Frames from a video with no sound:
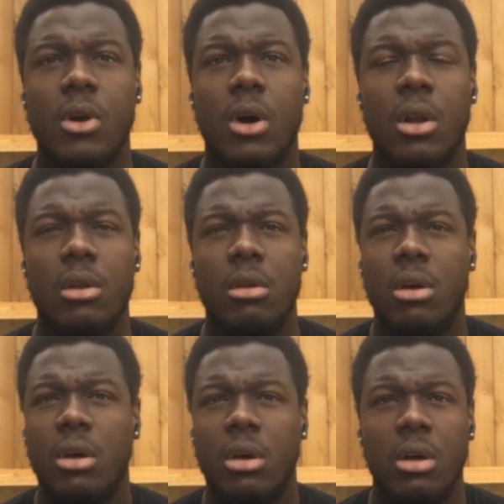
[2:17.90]

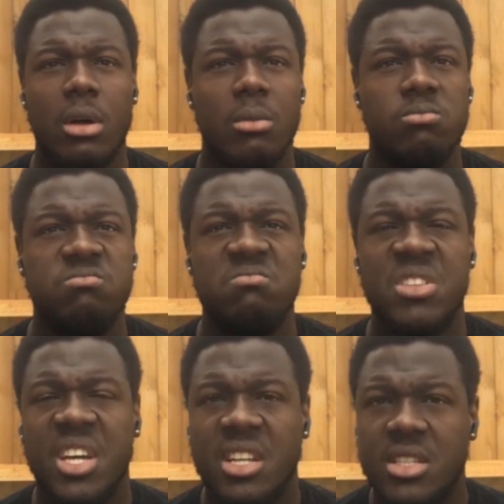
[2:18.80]
under
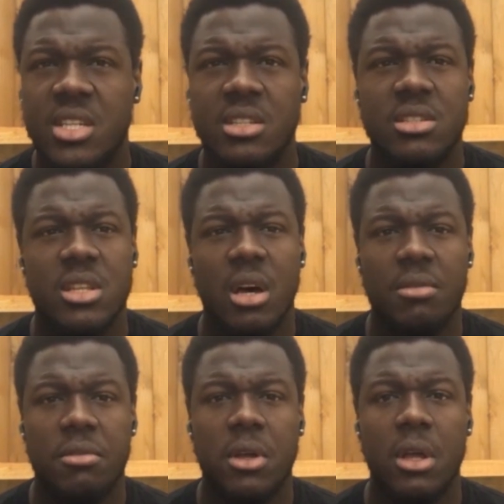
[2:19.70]
19
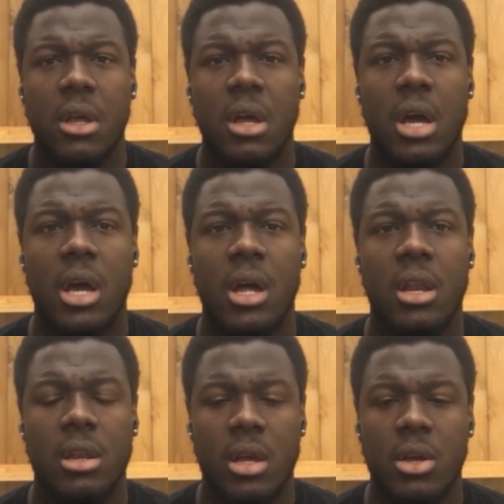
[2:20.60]
stuff.
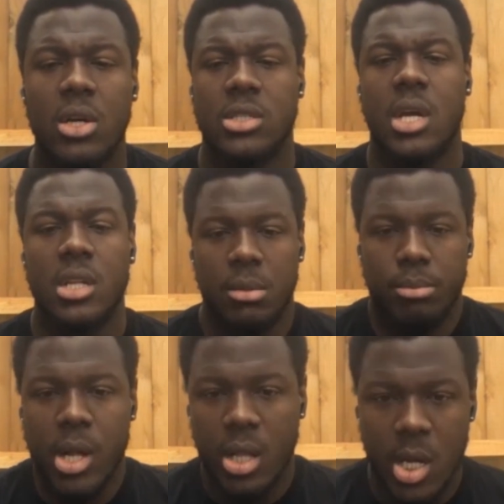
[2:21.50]
And got started to
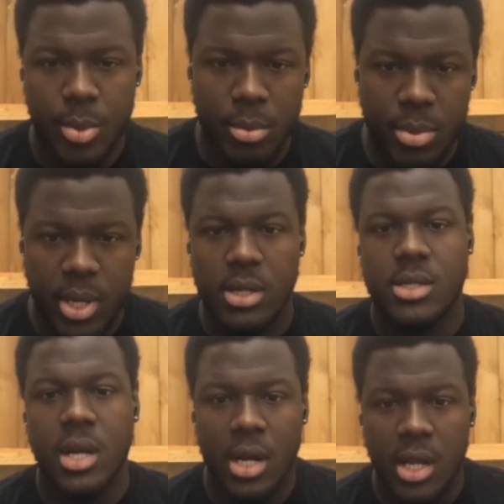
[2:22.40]
bulk up a bit,
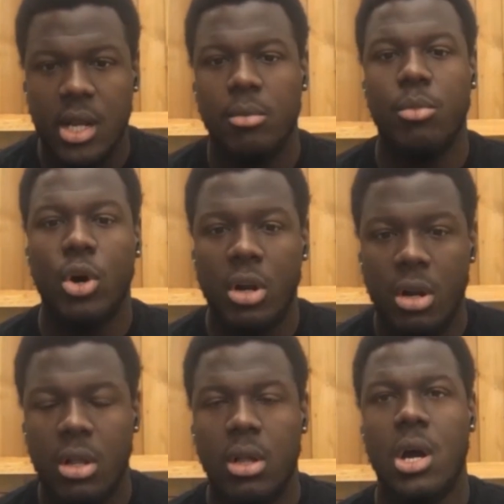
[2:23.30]
started to hit the ball a
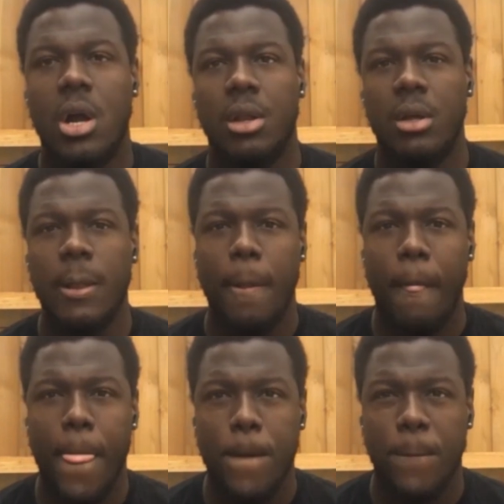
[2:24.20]
little harder.
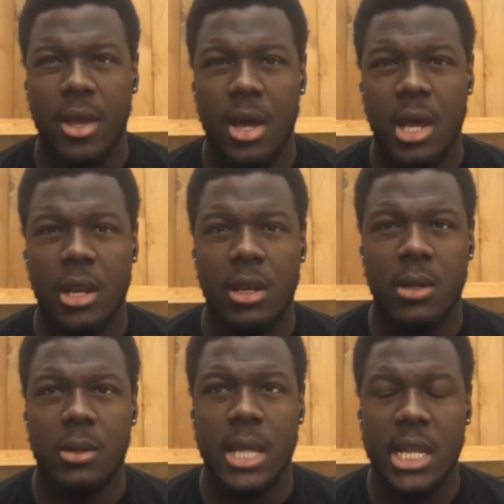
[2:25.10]
And
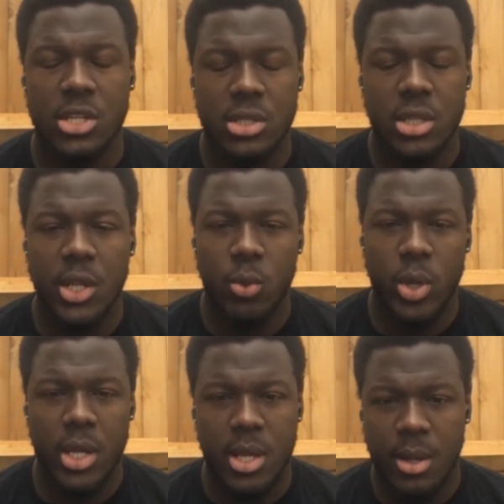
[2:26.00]
then I just liked the
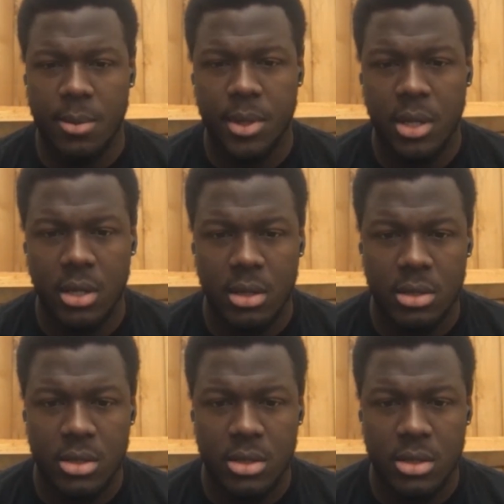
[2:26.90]
way KP